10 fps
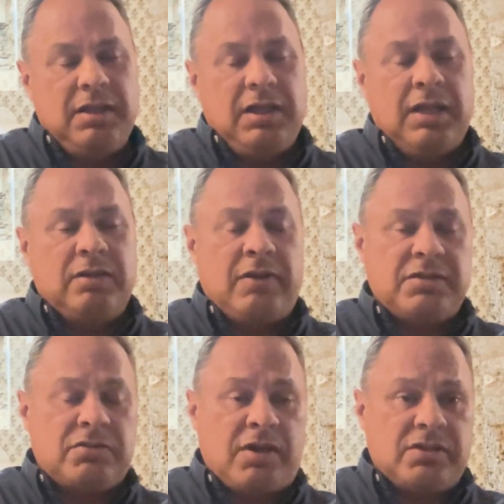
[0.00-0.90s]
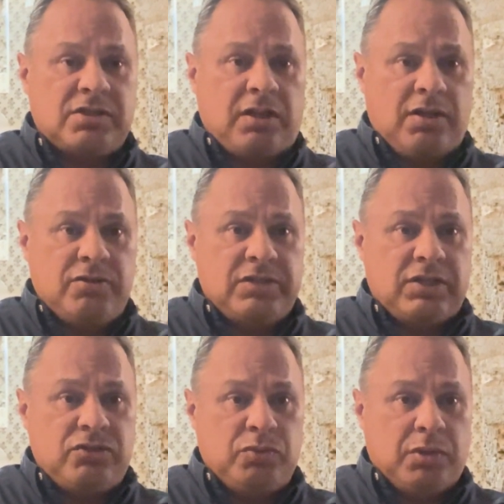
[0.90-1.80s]
And the restaurants close
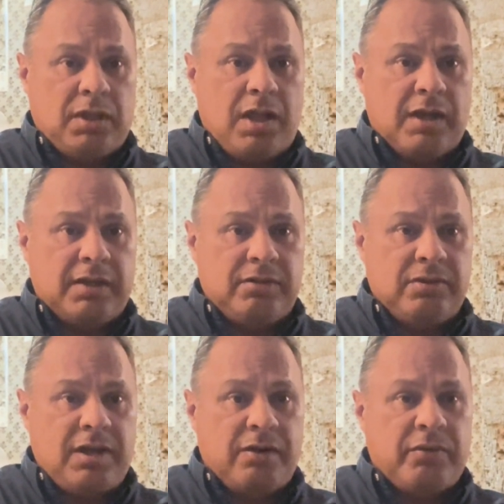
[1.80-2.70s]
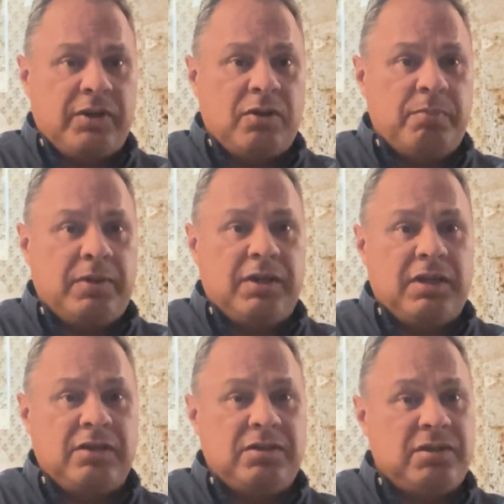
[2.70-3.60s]
at 2 o'clock and do not reopen
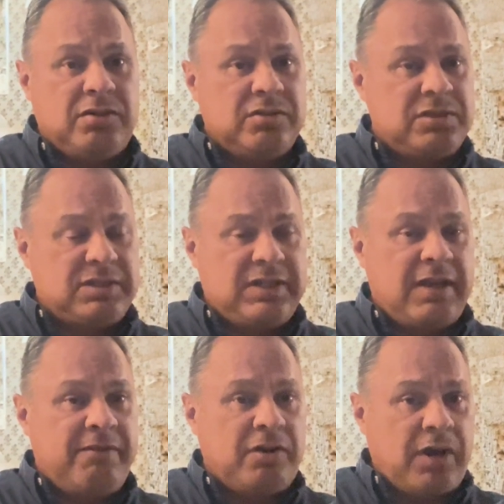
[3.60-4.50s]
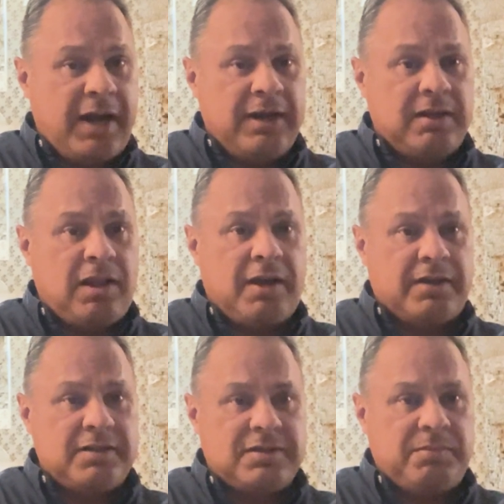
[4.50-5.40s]
until 7 or 8 o'clock
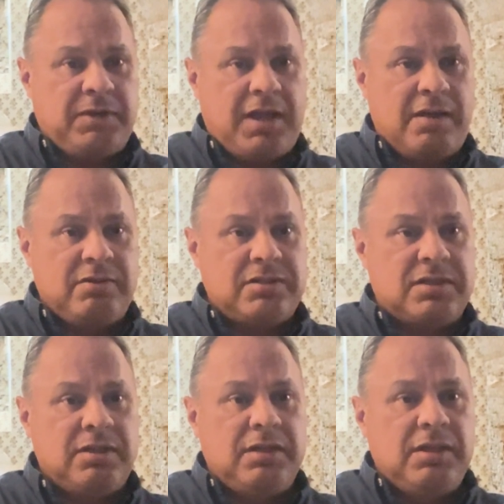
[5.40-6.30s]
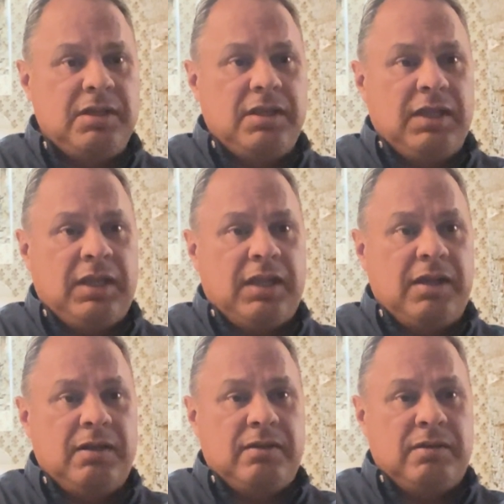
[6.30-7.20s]
in some towns.
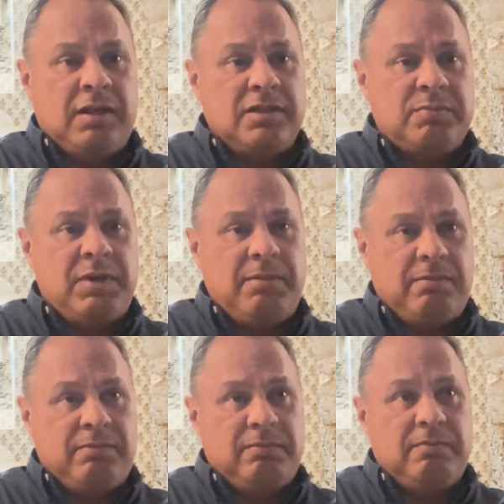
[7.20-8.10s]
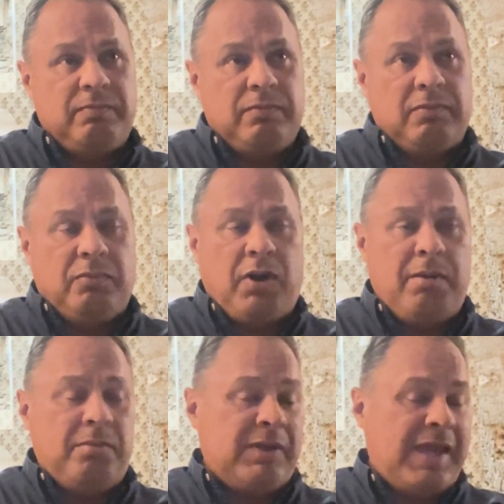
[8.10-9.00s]
And there's been
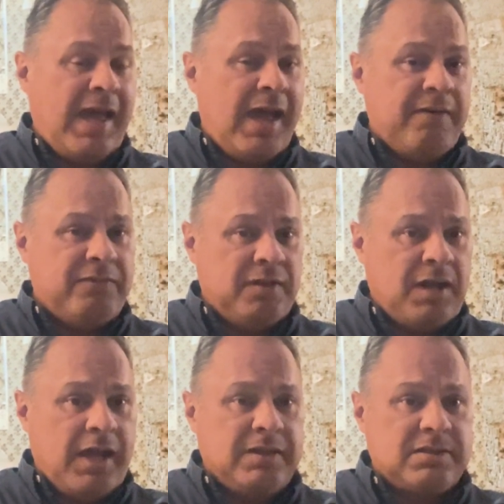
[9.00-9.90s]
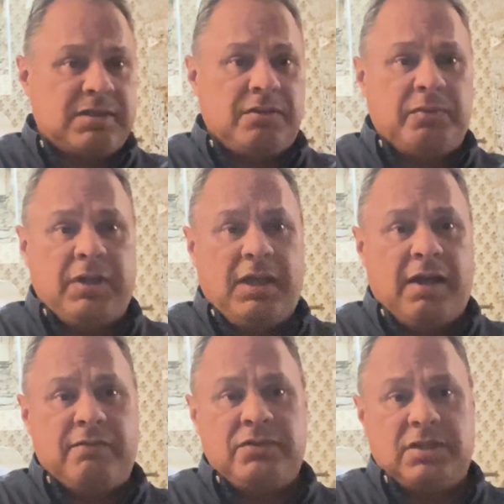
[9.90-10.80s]
probably half the nights that we
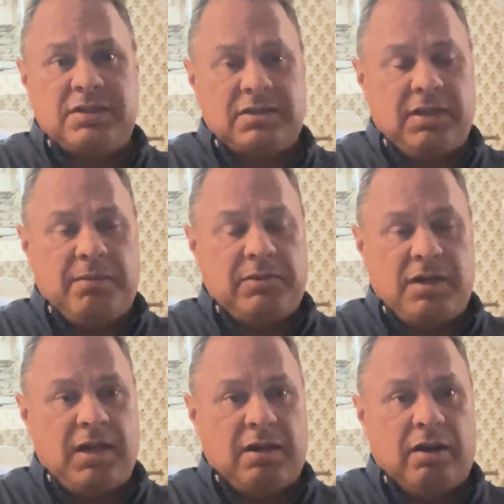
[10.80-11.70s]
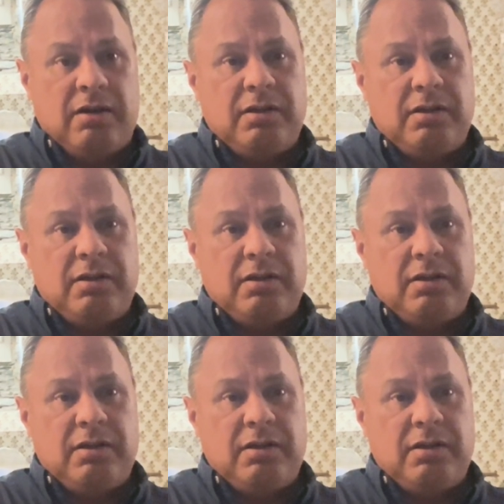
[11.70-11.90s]
have just skipped dinner.